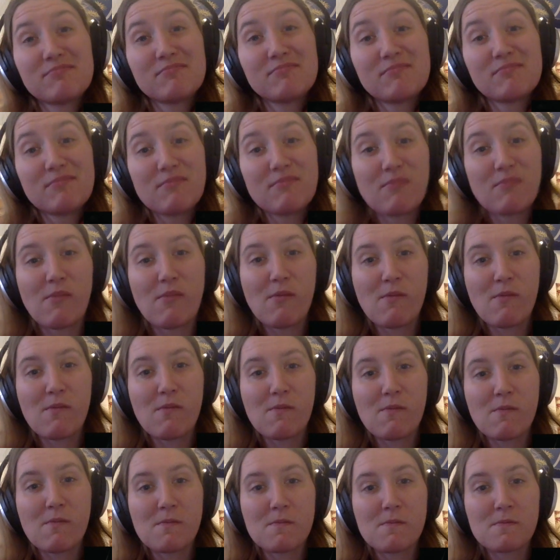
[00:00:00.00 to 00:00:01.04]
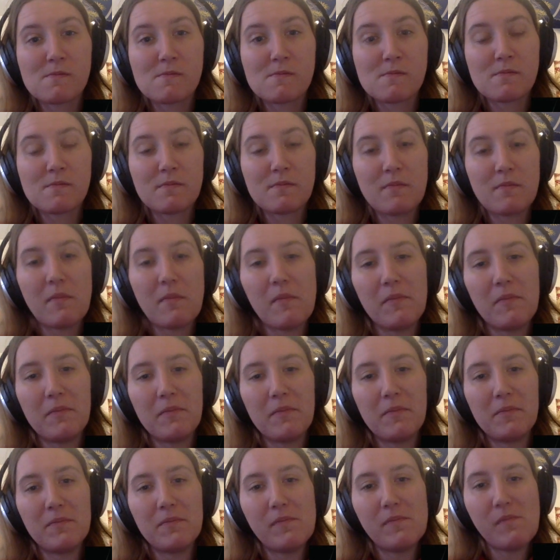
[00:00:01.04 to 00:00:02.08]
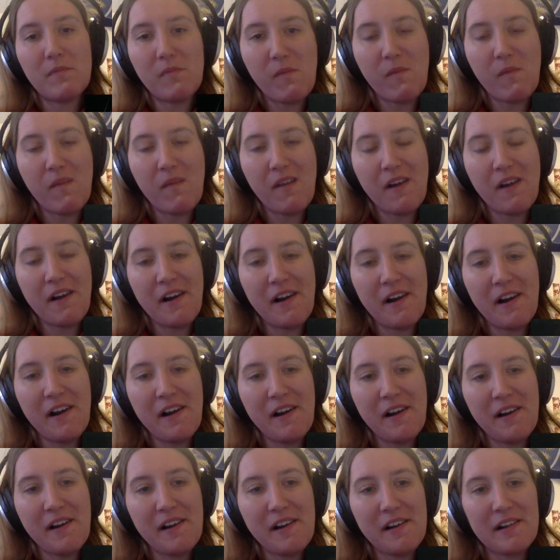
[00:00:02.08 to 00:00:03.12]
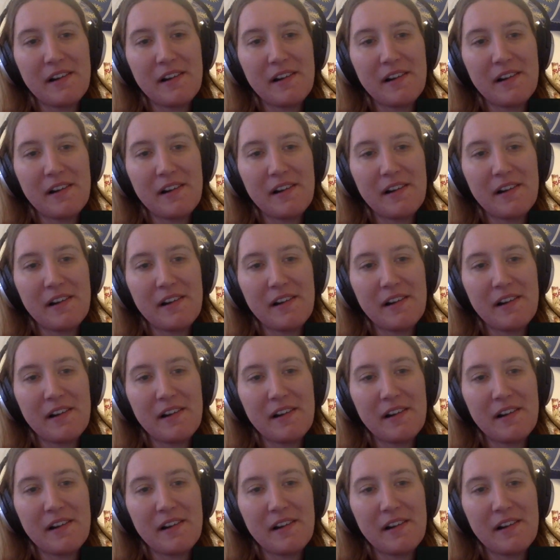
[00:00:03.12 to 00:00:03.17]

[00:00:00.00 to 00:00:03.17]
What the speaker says: [no speech]